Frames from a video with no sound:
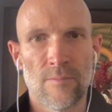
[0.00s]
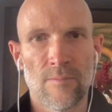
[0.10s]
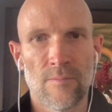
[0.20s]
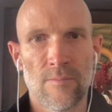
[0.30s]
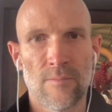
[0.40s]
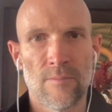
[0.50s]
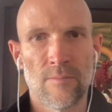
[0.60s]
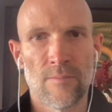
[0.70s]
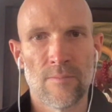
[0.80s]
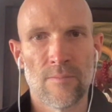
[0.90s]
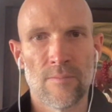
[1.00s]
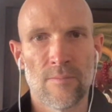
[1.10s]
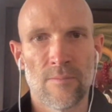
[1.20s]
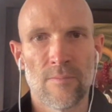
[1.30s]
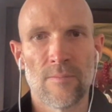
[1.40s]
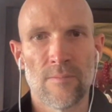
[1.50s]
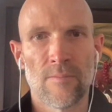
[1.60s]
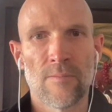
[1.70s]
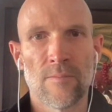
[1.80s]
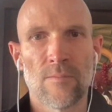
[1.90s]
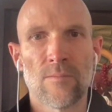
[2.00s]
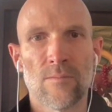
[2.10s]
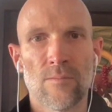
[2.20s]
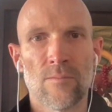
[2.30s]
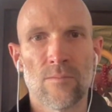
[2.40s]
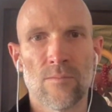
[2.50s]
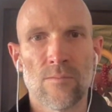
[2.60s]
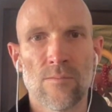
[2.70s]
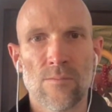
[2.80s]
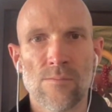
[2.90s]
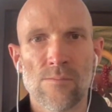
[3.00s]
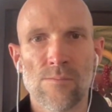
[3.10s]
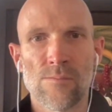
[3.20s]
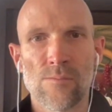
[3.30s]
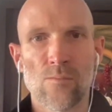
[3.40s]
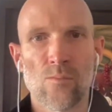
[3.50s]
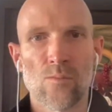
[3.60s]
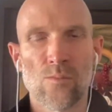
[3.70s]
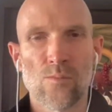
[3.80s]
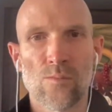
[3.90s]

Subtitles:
No words are spoken by the person on screen.